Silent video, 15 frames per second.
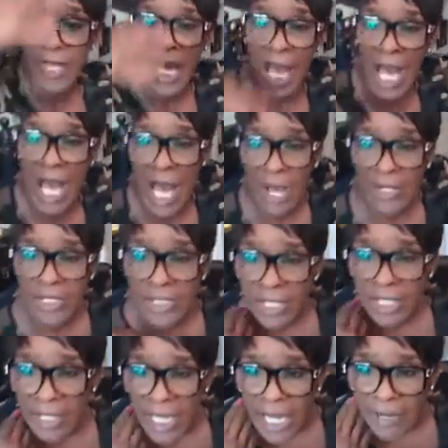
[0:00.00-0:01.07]
the house,
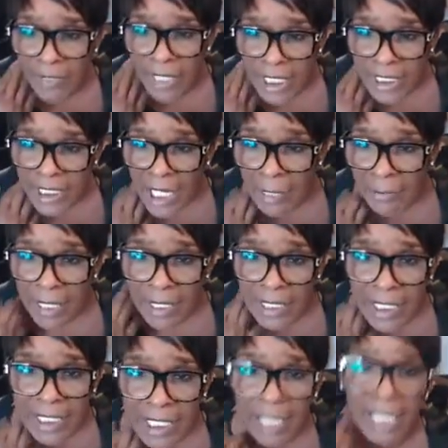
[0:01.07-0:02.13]
okay? What kind of time am I
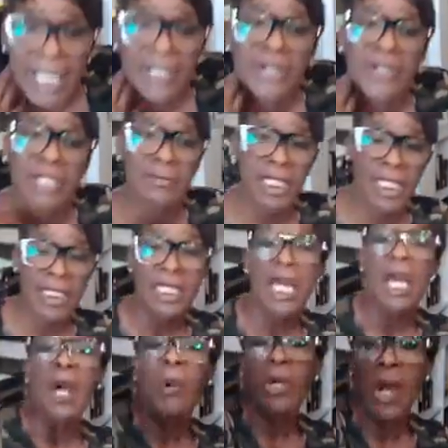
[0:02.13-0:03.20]
looking at? Like 30 minutes?
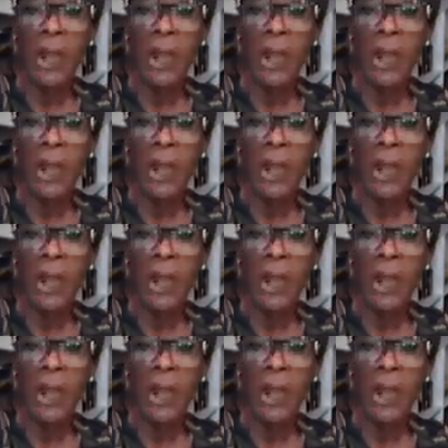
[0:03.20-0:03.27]
We